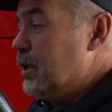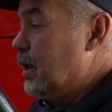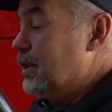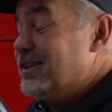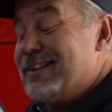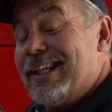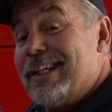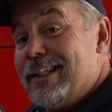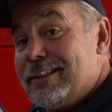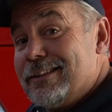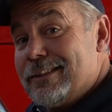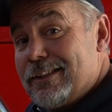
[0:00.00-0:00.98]
it's not
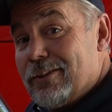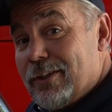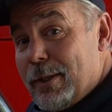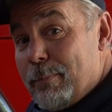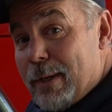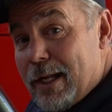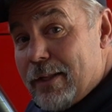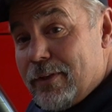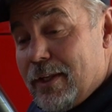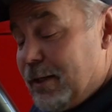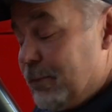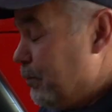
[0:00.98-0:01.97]
necessarily a bad
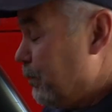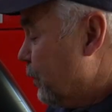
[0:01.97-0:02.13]
thing.